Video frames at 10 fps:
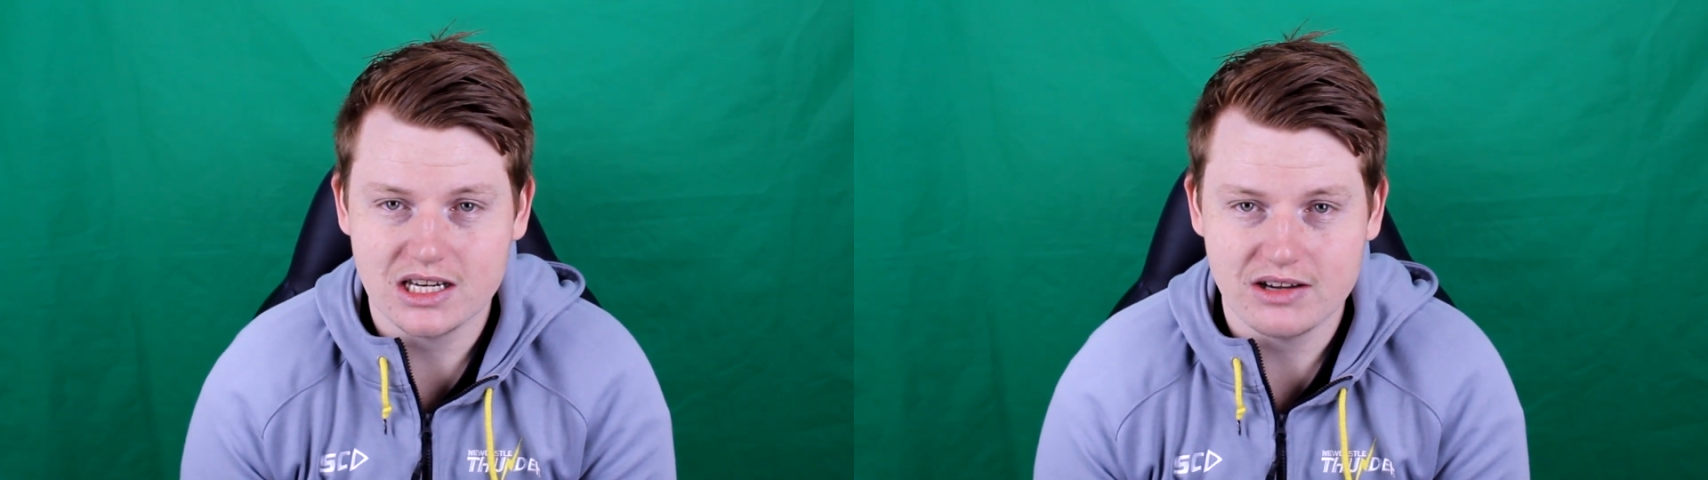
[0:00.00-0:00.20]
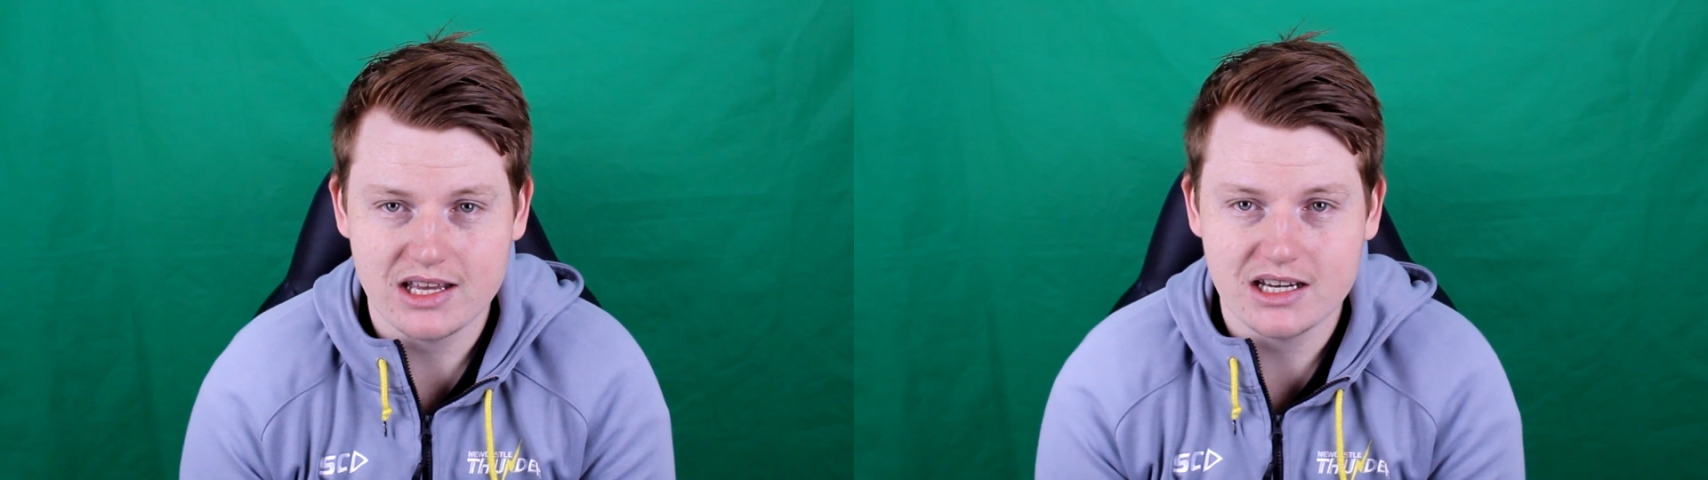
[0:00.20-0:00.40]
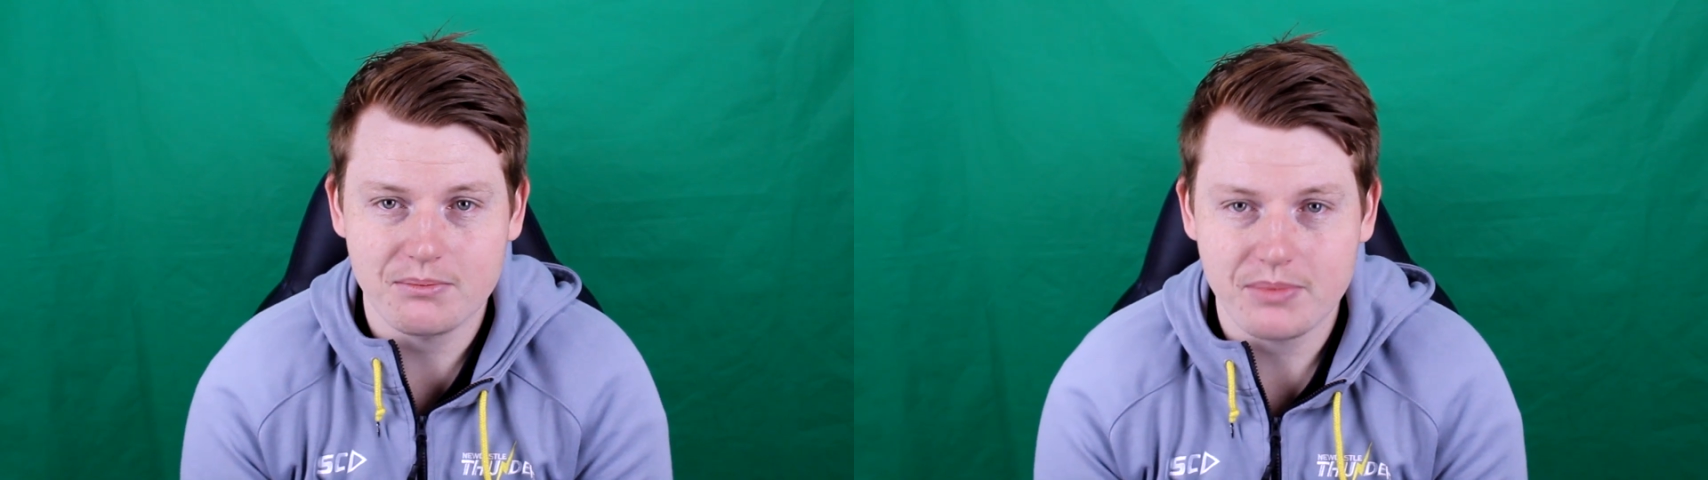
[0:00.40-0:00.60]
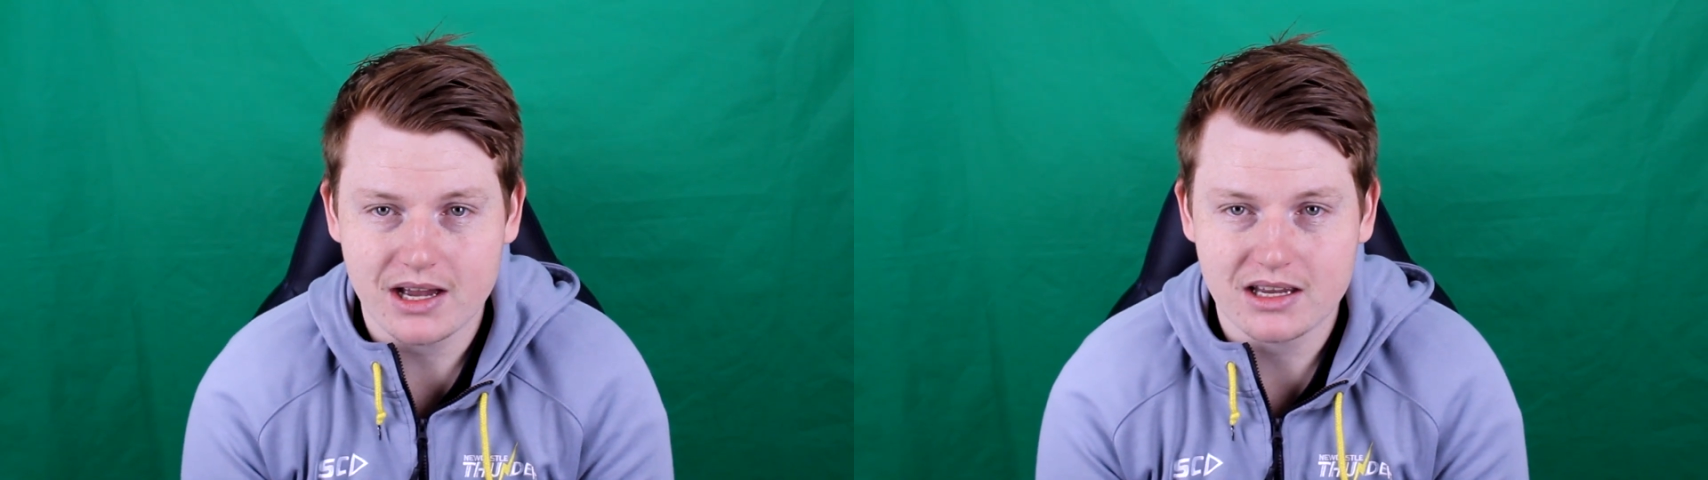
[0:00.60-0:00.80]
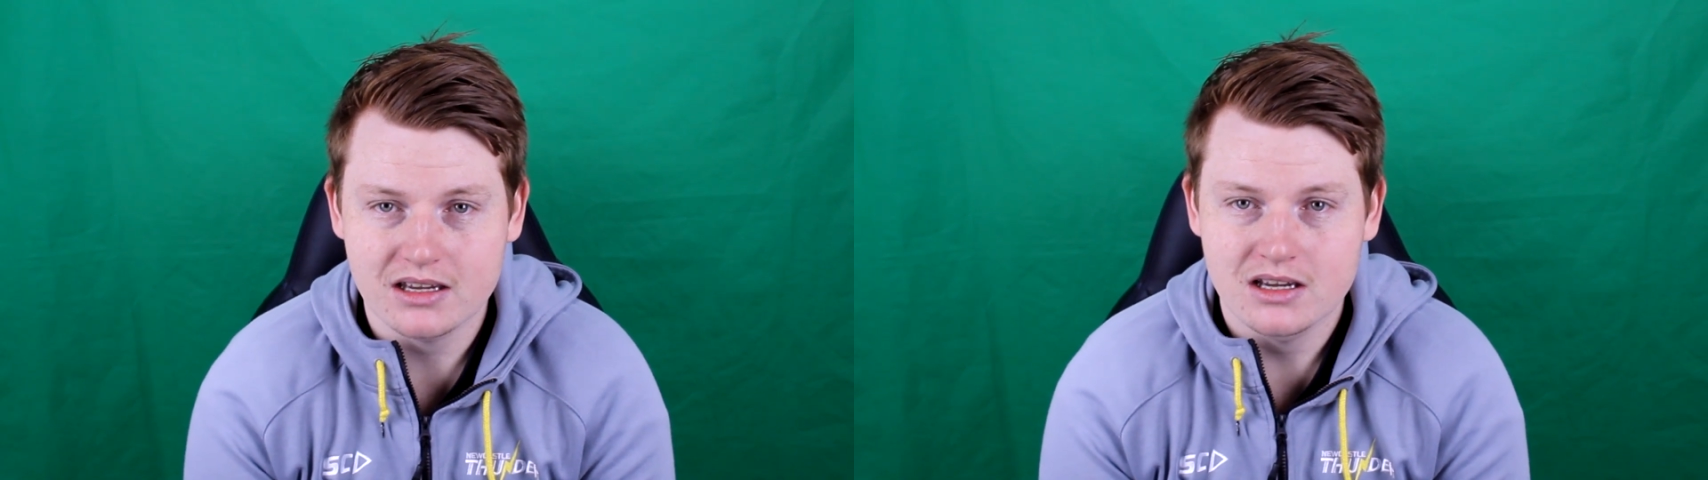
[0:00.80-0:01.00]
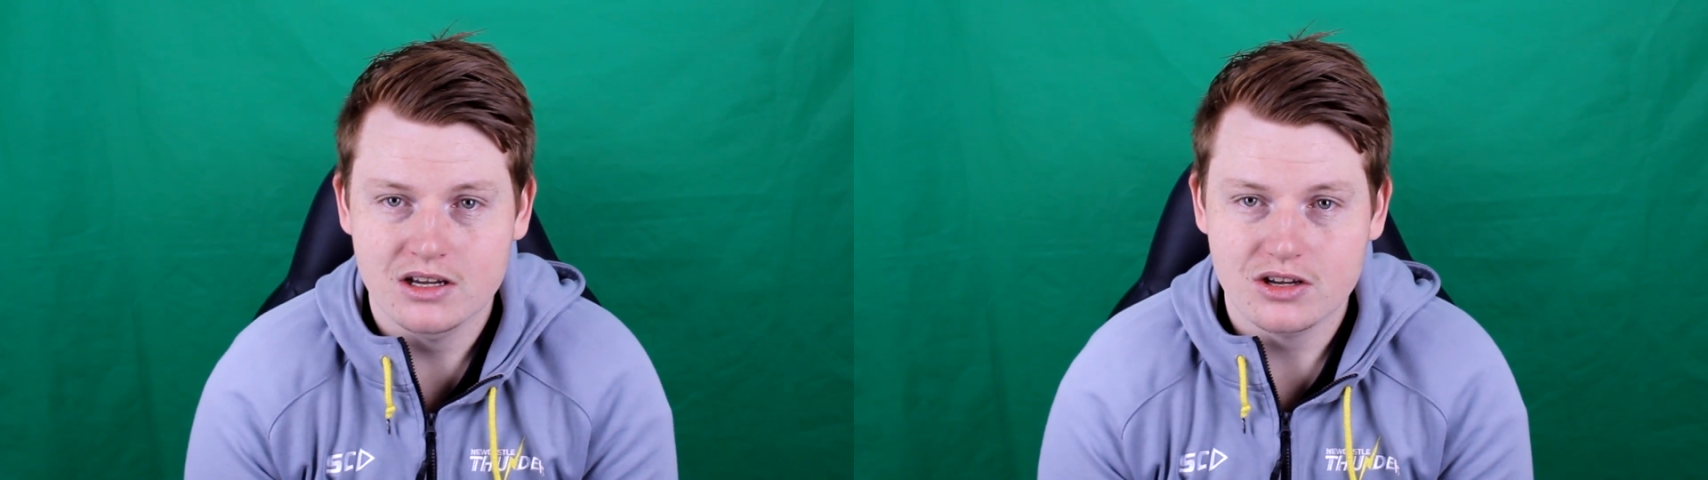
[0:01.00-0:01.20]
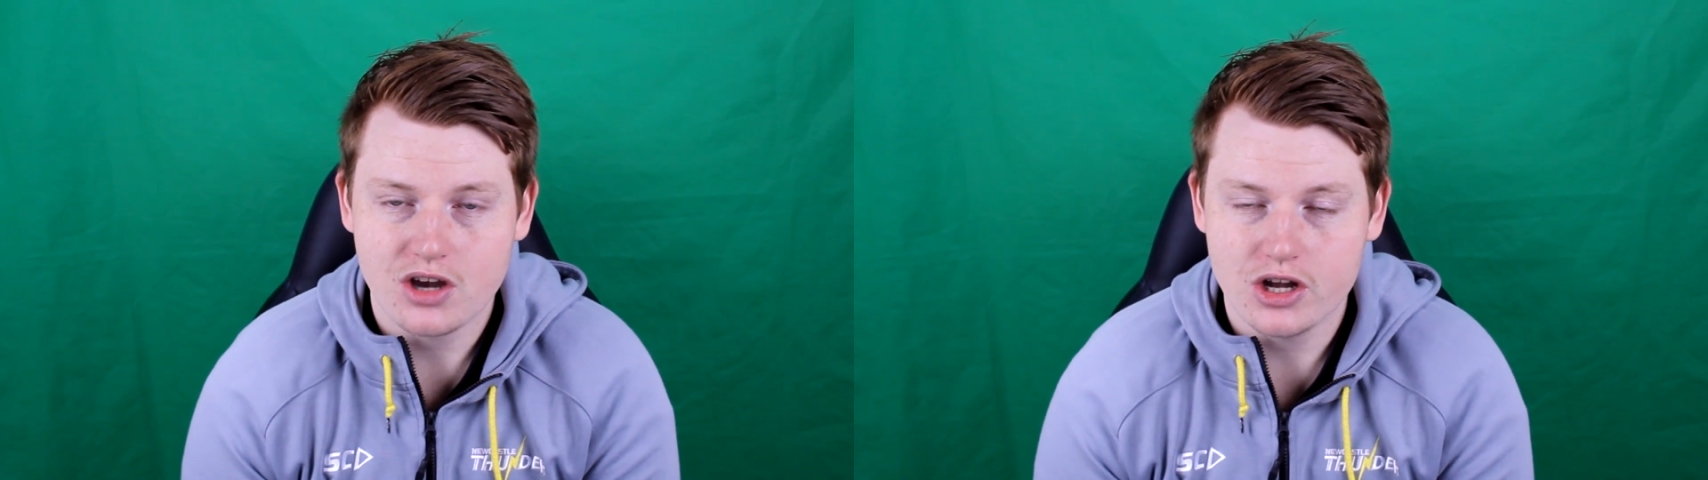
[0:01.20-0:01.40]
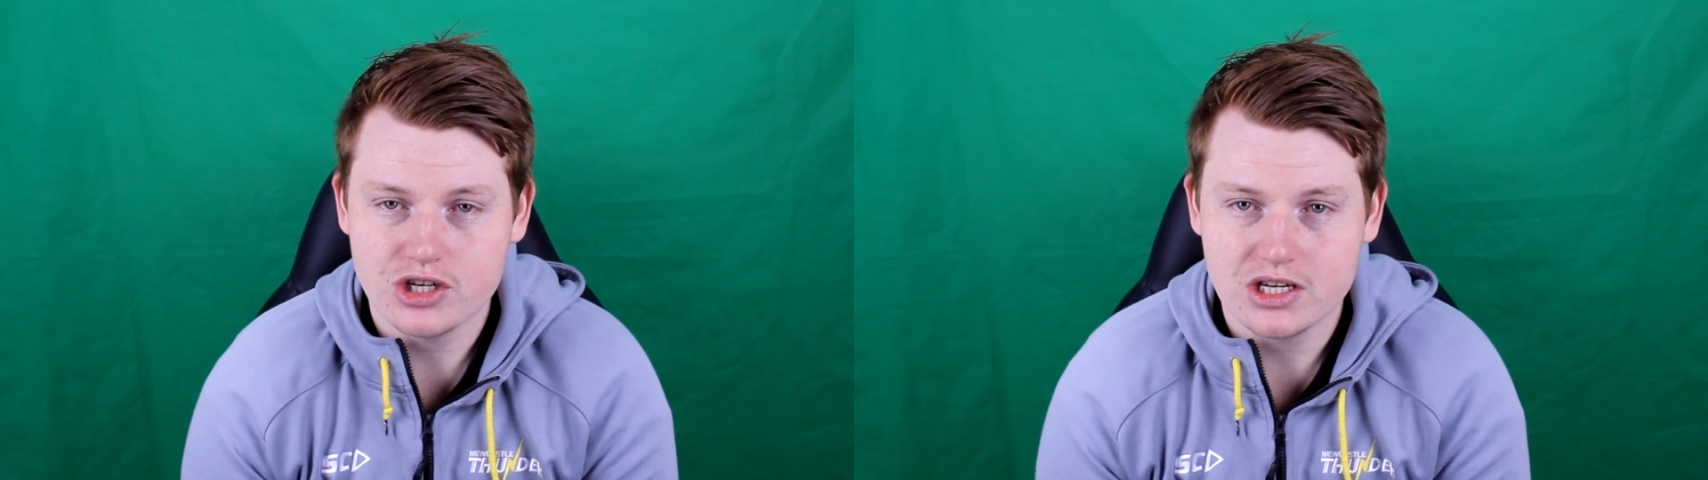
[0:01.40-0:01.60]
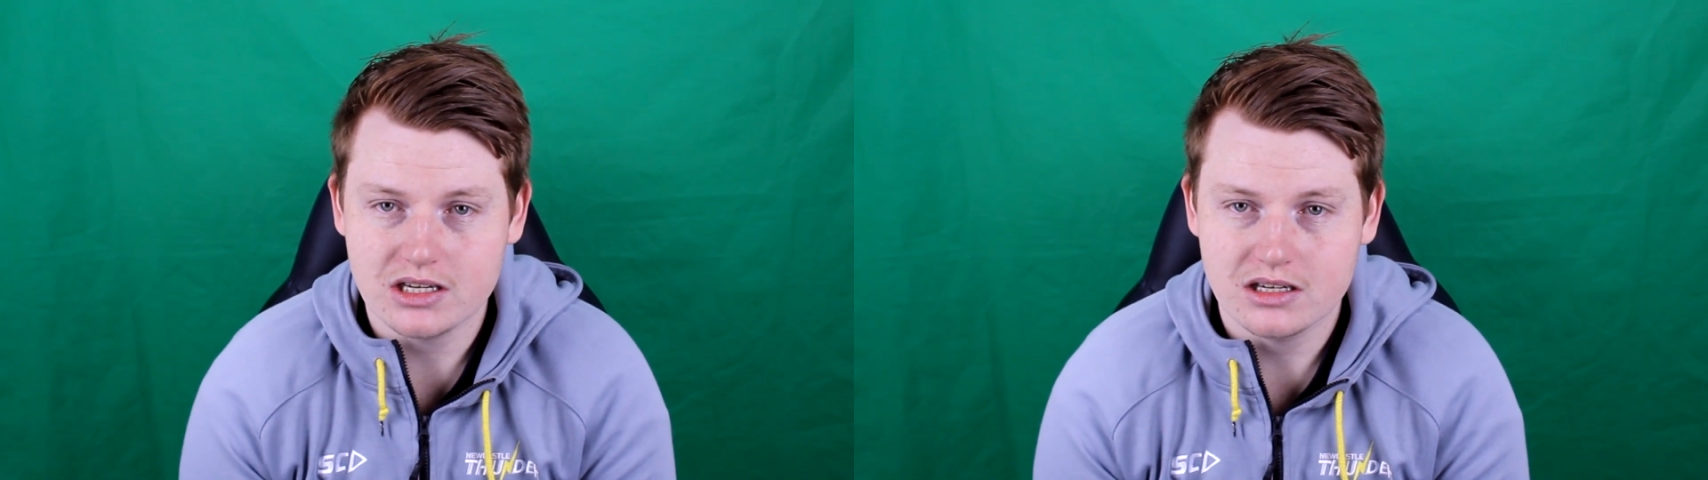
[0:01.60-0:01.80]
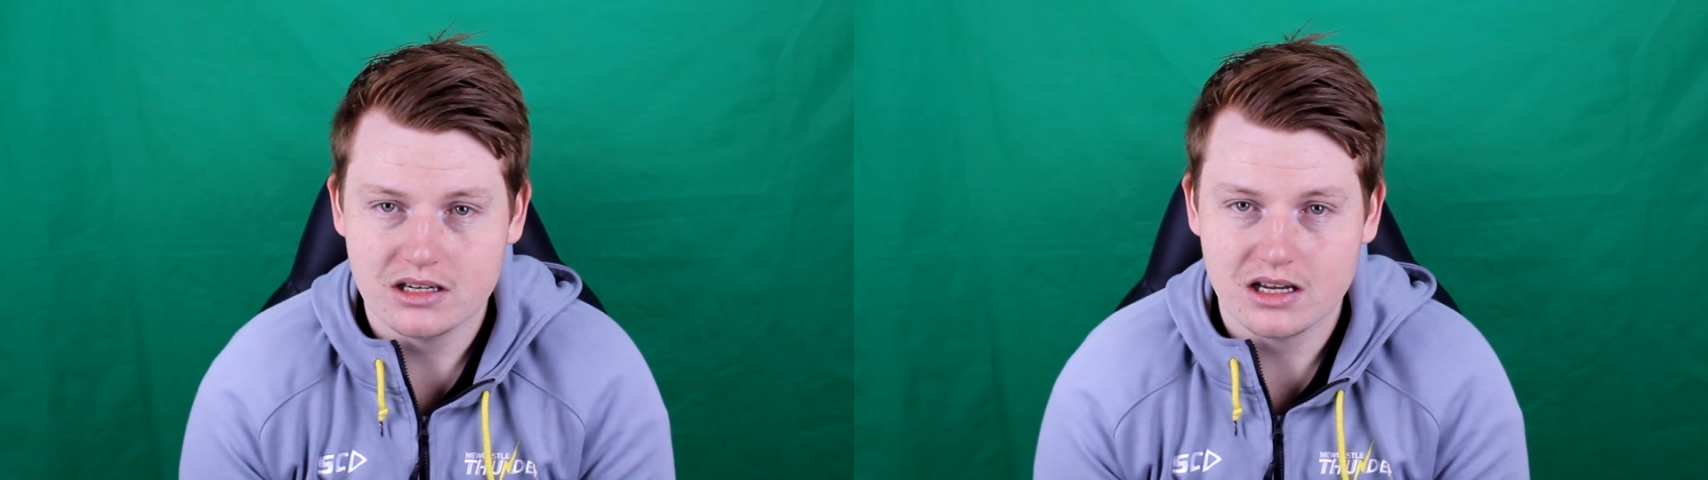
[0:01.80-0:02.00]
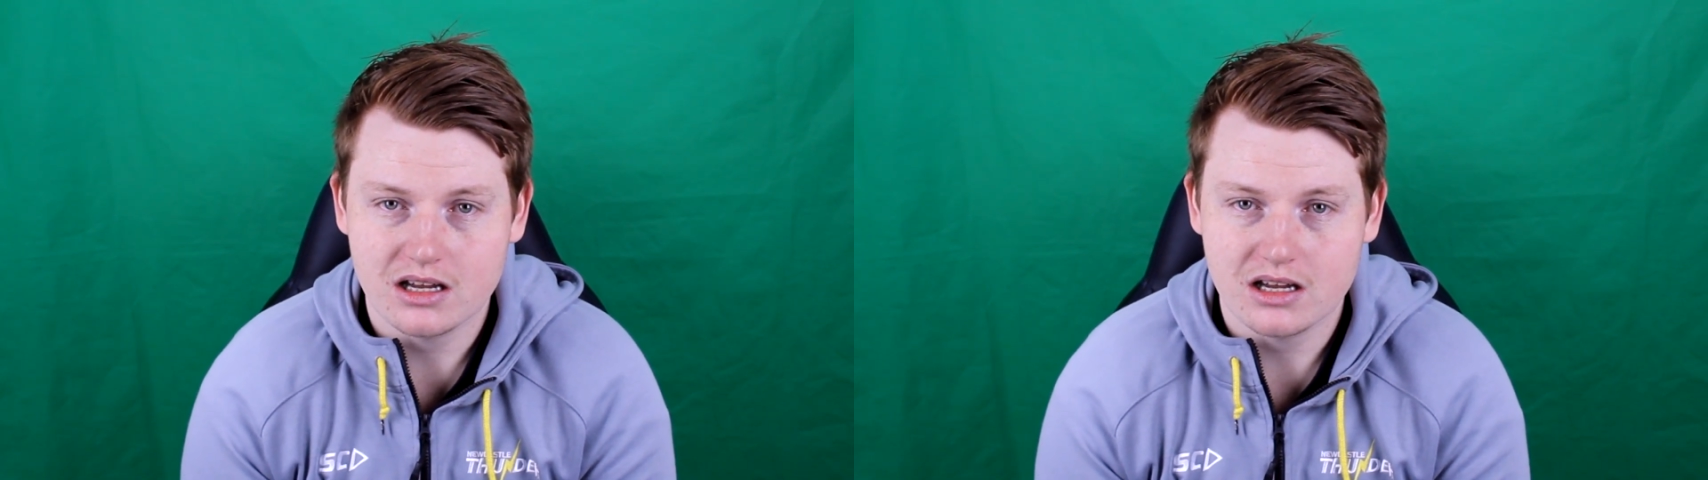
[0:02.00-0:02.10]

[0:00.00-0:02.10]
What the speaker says: and he'll end up back coaching